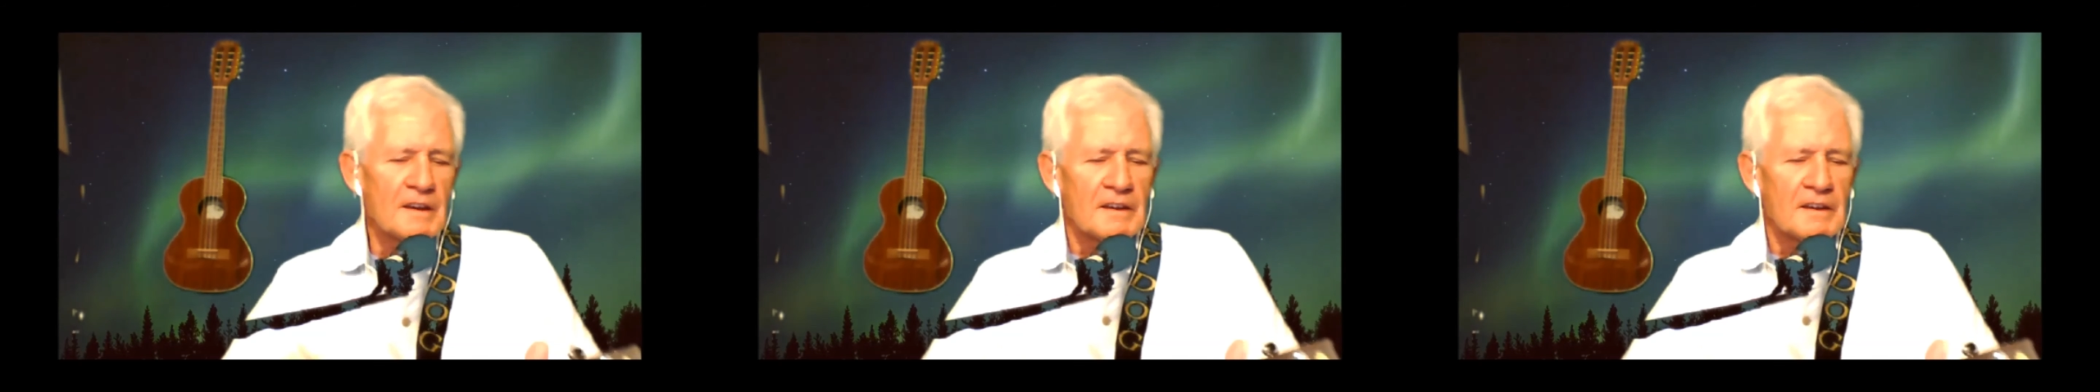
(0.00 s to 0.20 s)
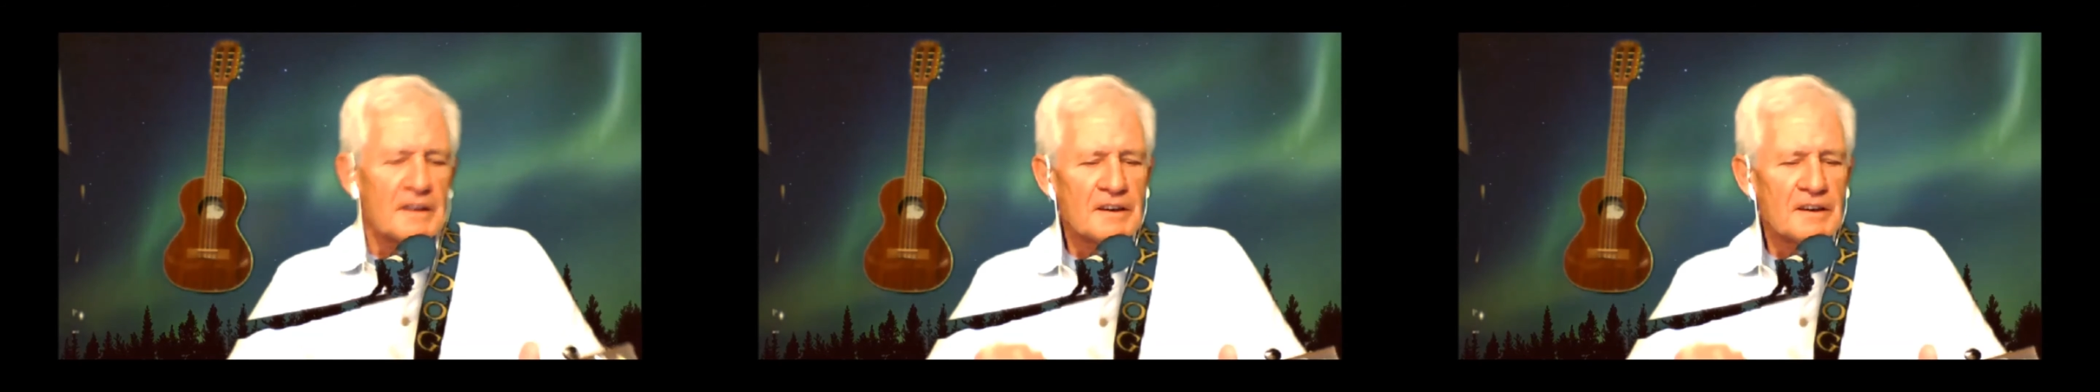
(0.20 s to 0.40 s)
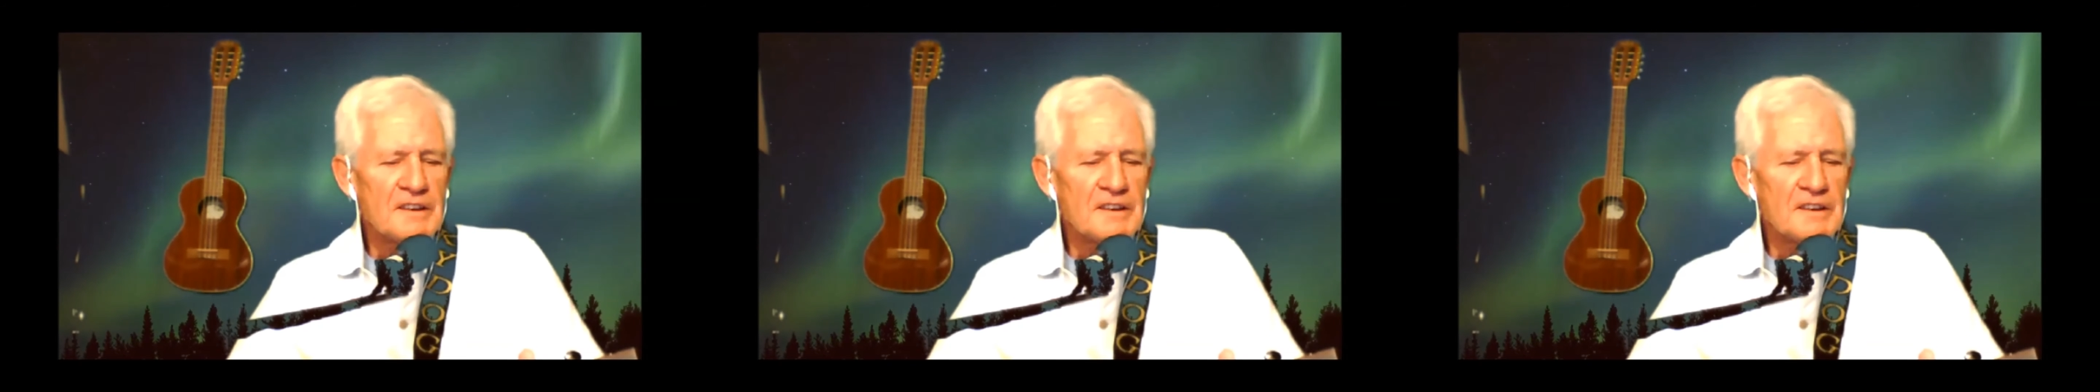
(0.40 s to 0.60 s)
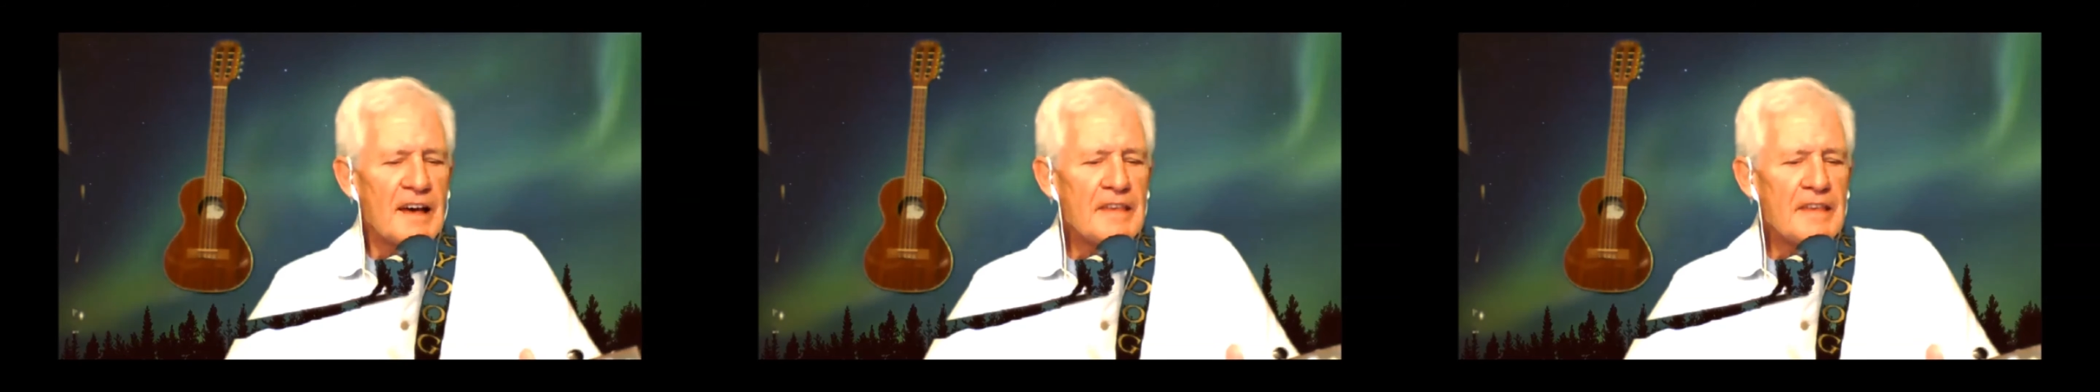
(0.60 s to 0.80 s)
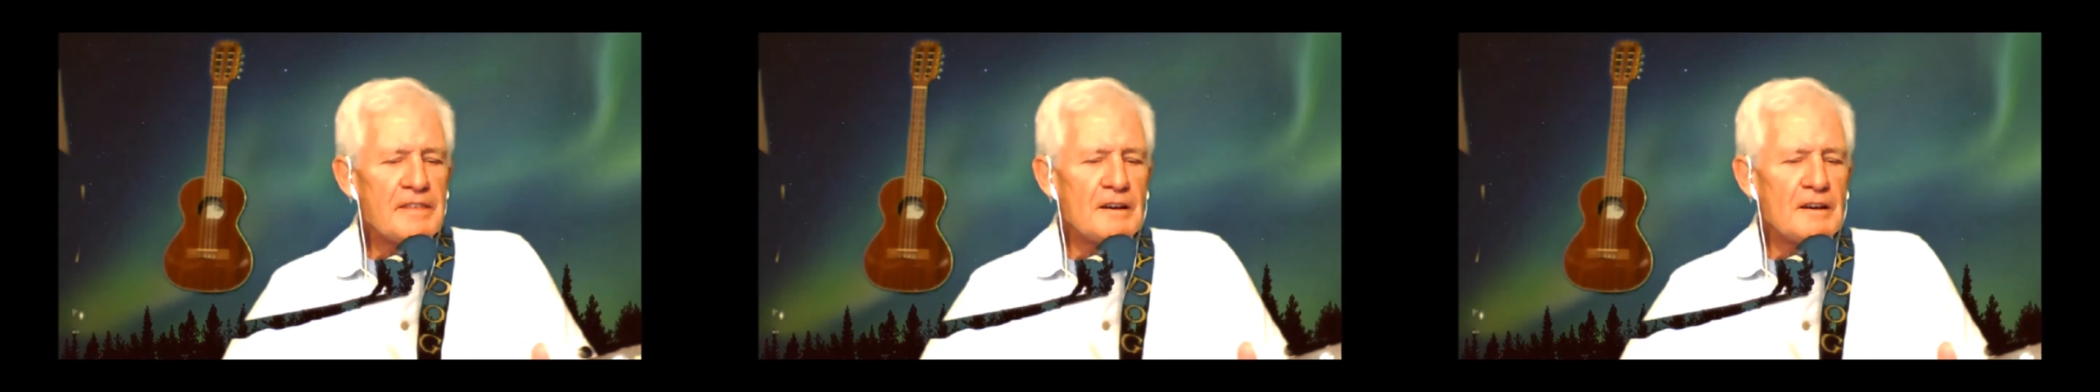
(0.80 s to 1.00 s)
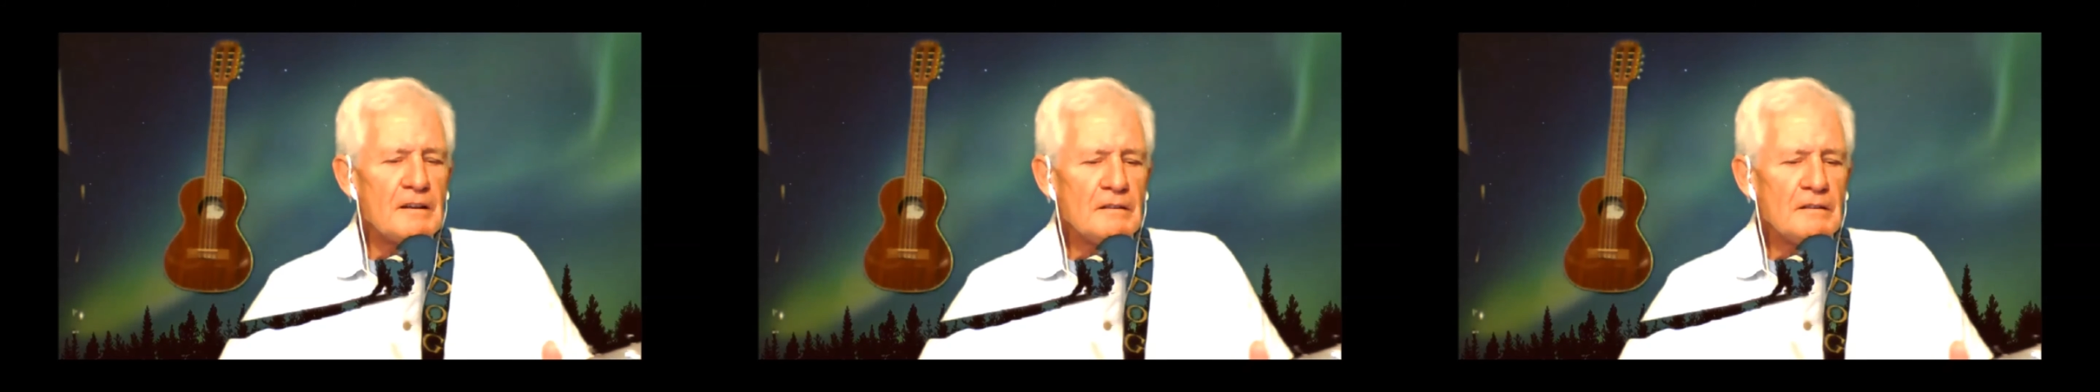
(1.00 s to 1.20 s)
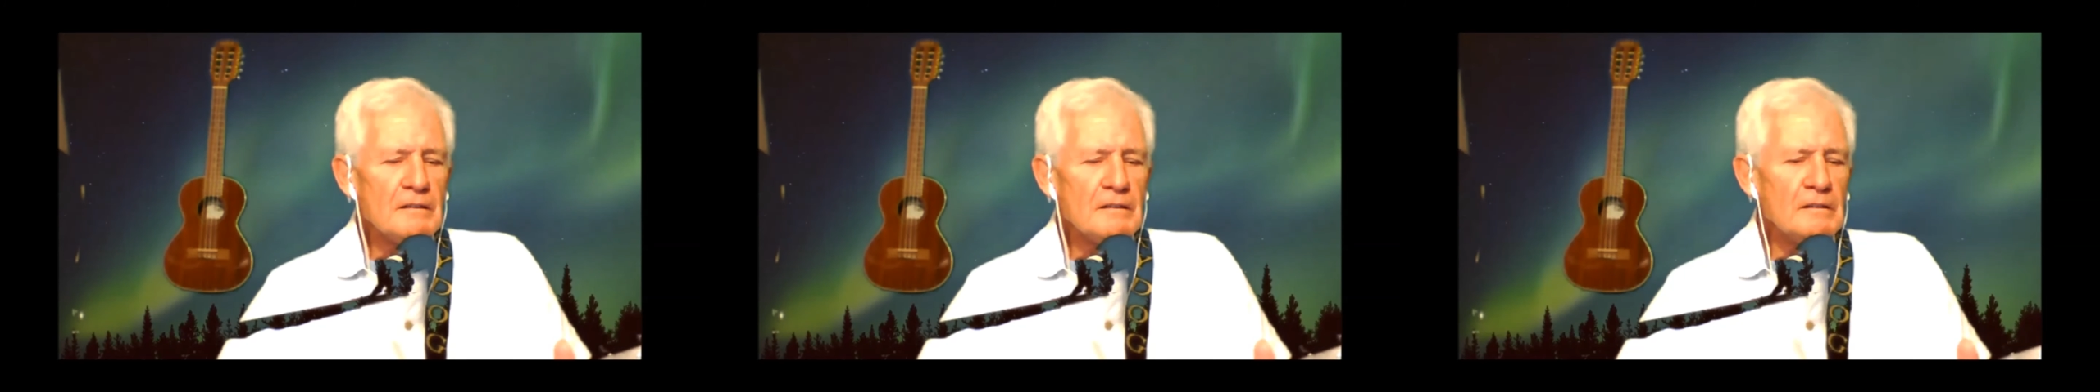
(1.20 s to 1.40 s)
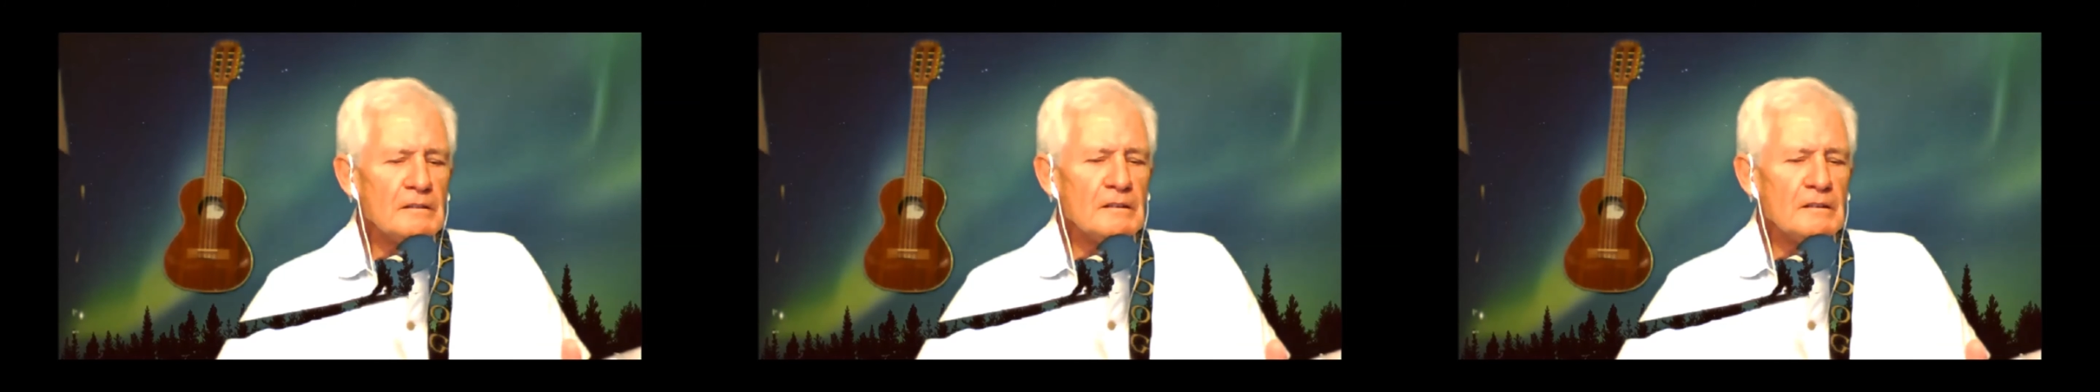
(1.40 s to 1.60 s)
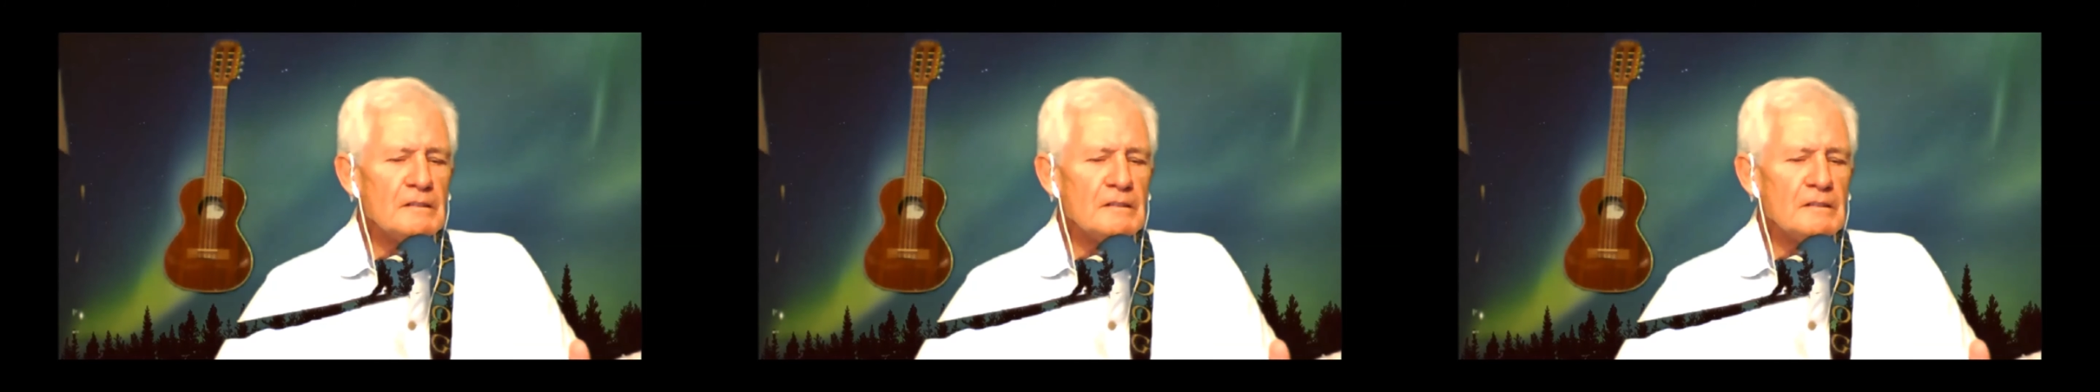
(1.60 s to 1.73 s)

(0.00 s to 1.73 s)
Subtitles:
'Cause I thought